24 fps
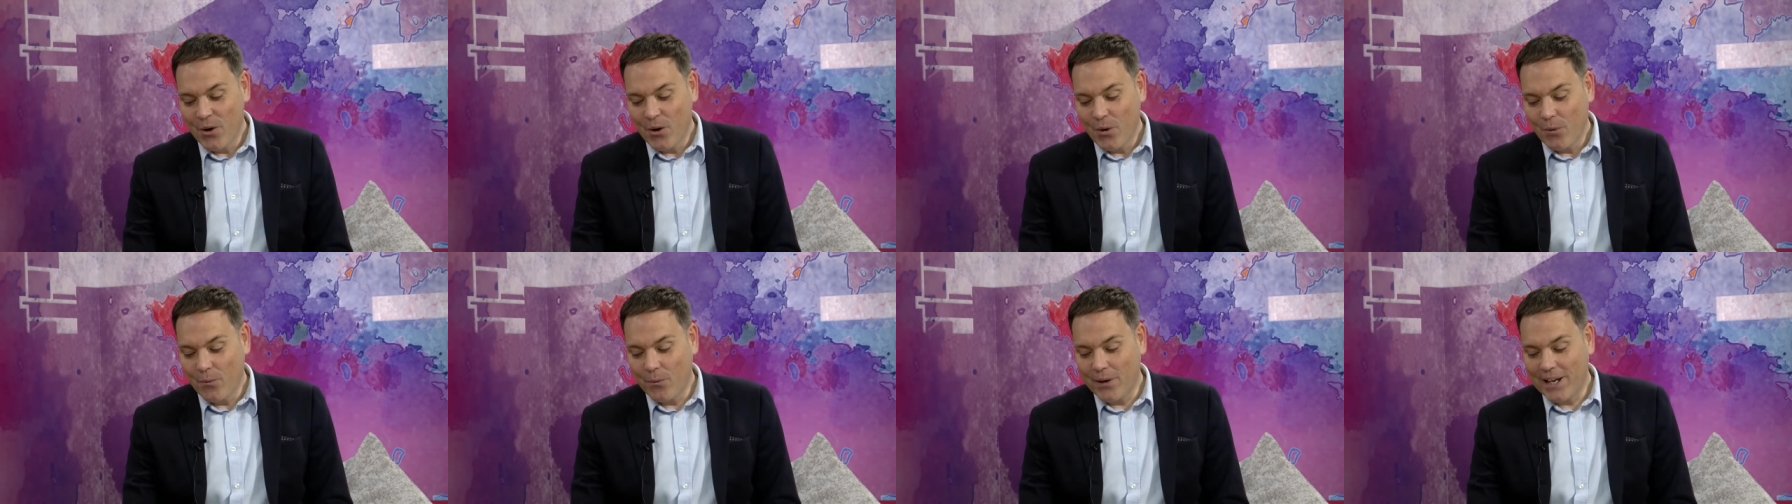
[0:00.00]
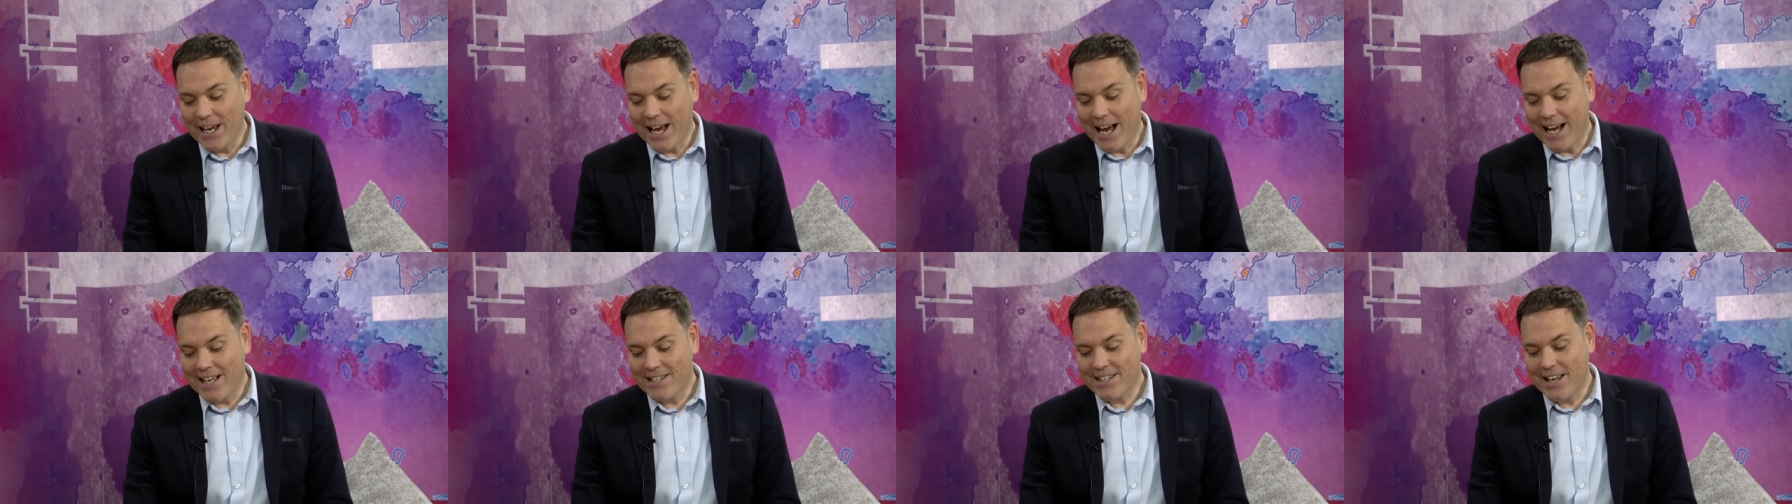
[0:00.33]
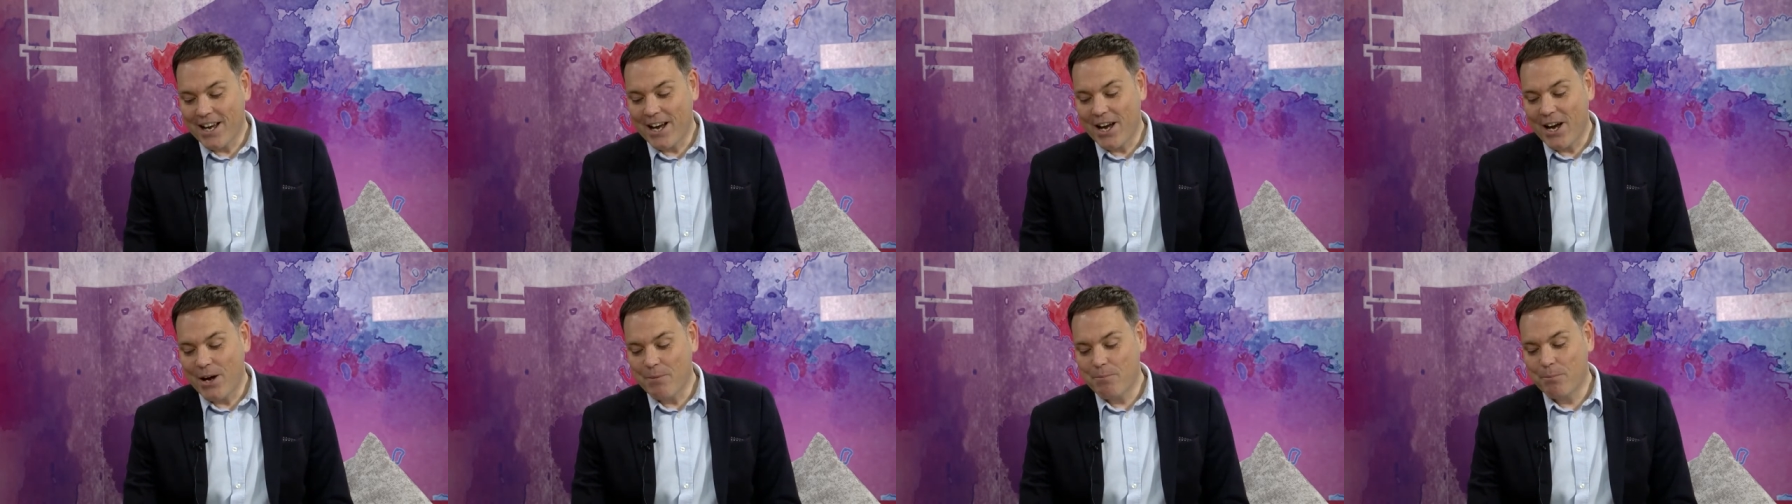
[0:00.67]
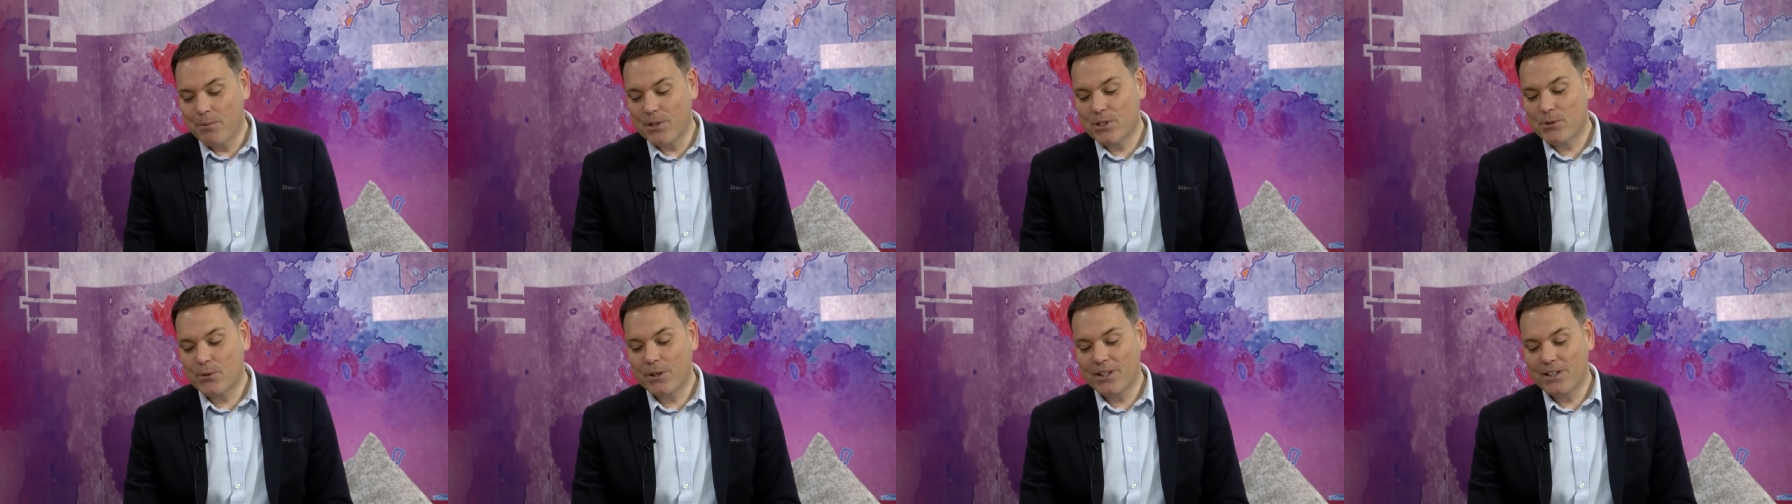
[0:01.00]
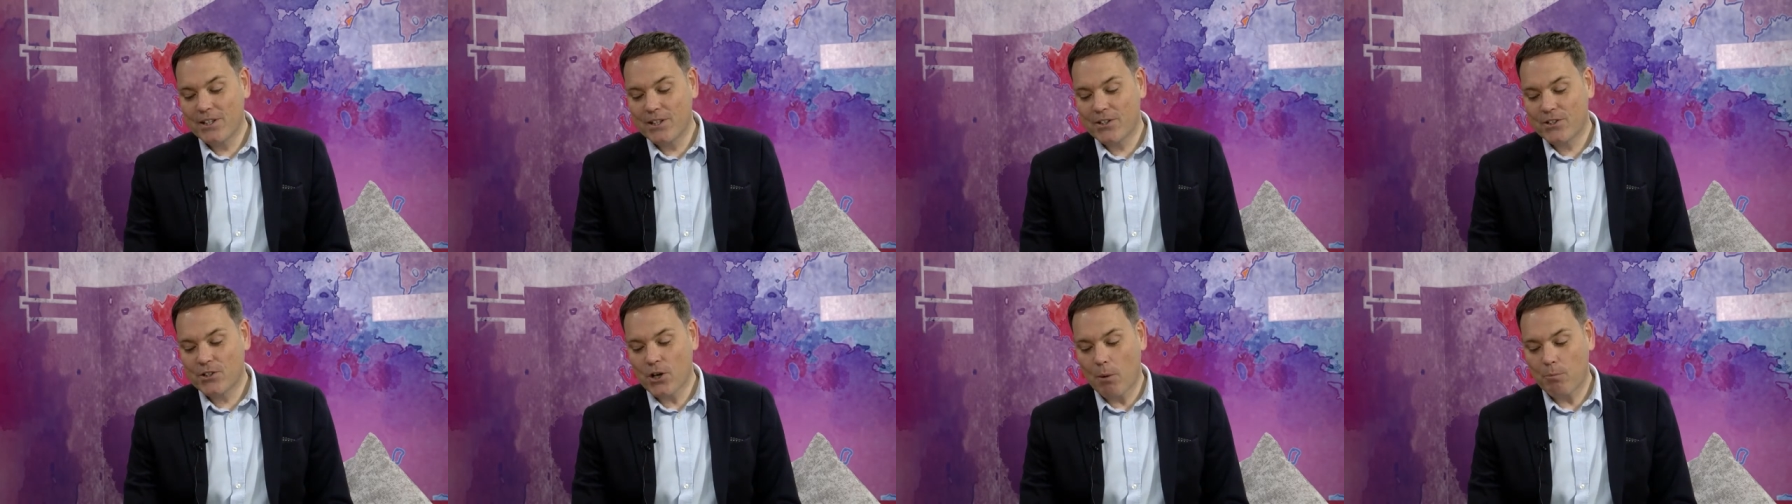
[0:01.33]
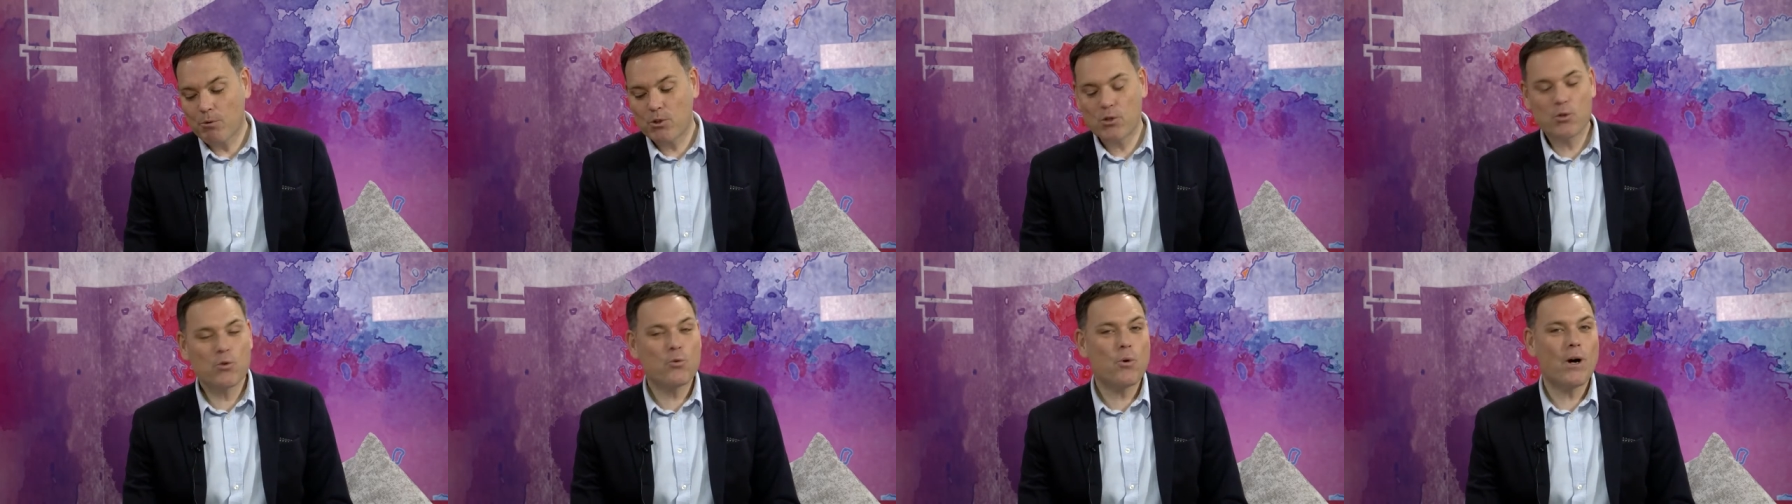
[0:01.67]
We had between the
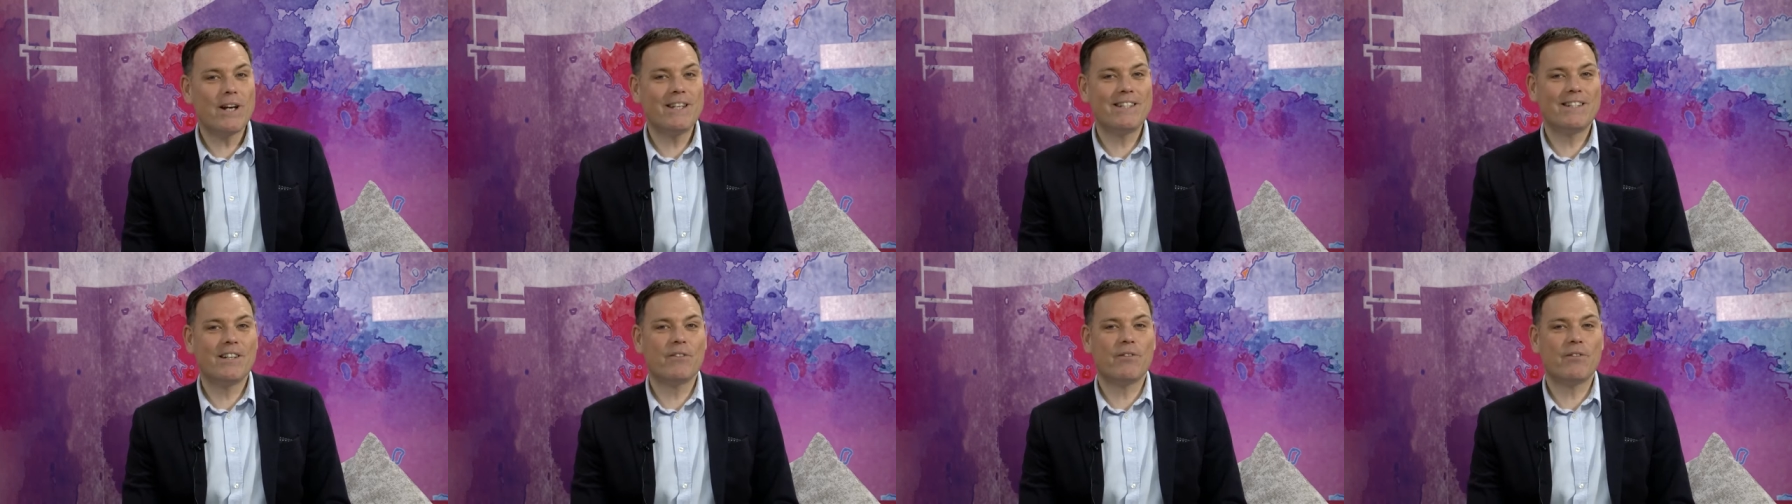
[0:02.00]
top 20